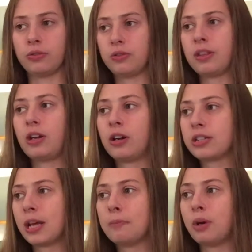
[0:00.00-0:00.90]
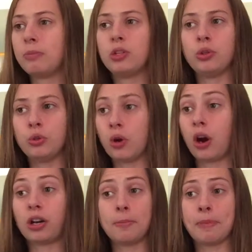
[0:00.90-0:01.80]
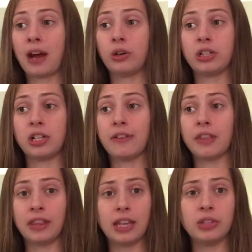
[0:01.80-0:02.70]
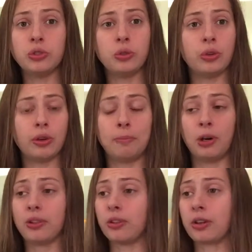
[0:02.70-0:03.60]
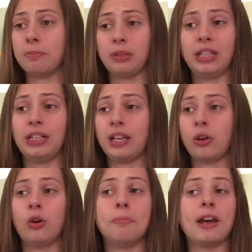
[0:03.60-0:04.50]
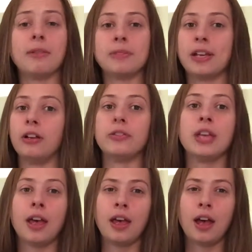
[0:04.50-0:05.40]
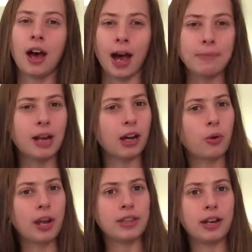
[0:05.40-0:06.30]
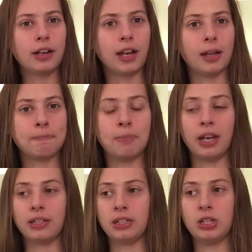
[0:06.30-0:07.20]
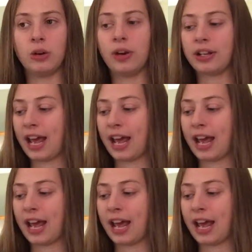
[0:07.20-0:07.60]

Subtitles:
There are some women who are empowered enough that they can do a birth completely at home by themselves. I'm not quite there yet, but you know what?